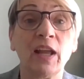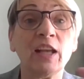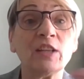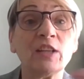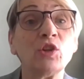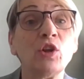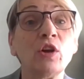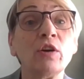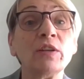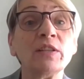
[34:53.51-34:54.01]

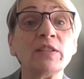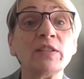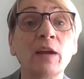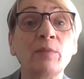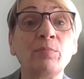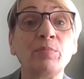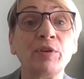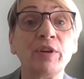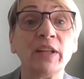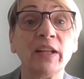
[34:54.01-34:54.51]
As long as I
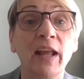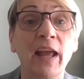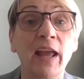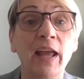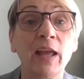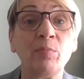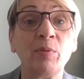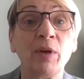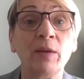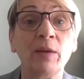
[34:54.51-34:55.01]
put an
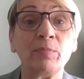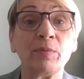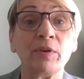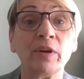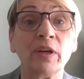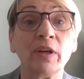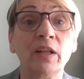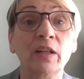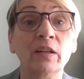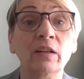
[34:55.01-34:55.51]
A paper
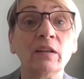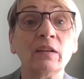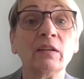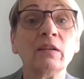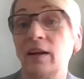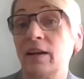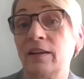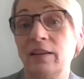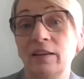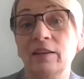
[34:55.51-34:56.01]
in,
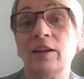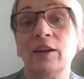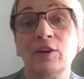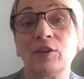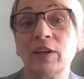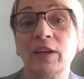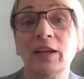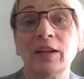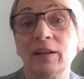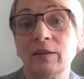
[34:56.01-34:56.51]
like,
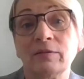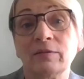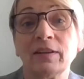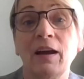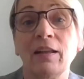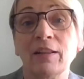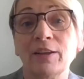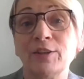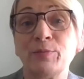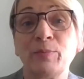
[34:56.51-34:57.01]
again,
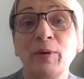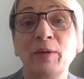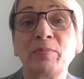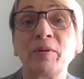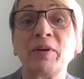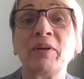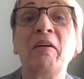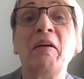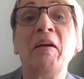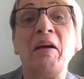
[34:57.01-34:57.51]
college
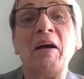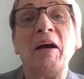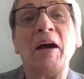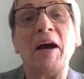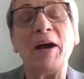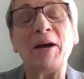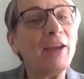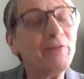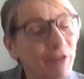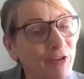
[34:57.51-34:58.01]
paper,
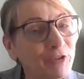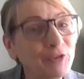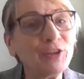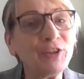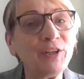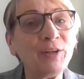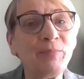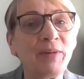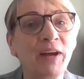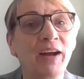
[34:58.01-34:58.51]
I feel
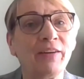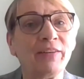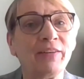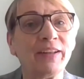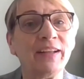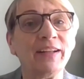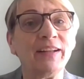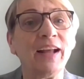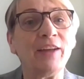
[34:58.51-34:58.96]
good about it.